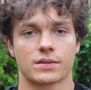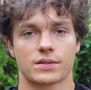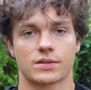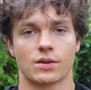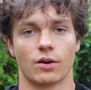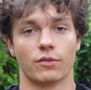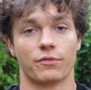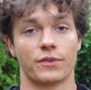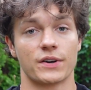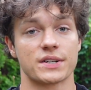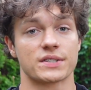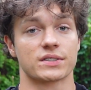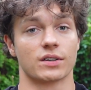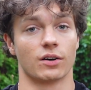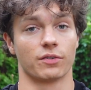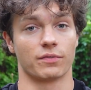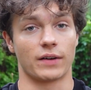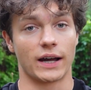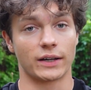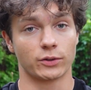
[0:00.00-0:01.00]
So first
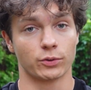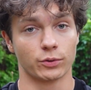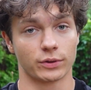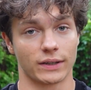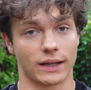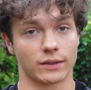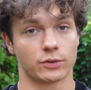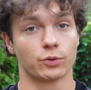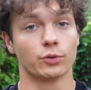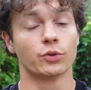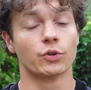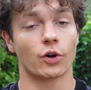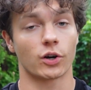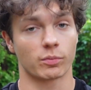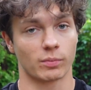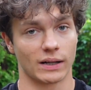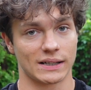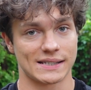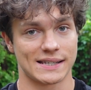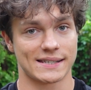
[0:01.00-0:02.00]
off, I do the 2
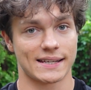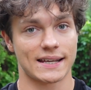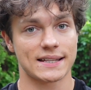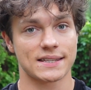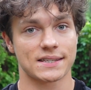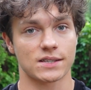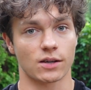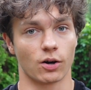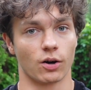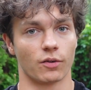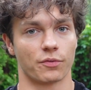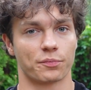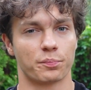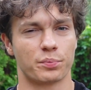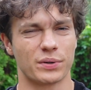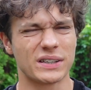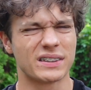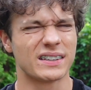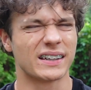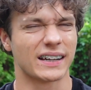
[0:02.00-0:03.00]
normal sets of
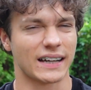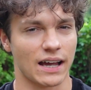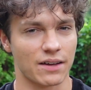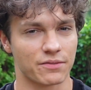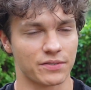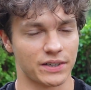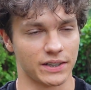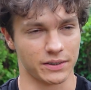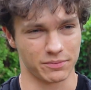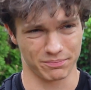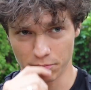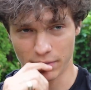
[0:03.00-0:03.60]
pretty heavy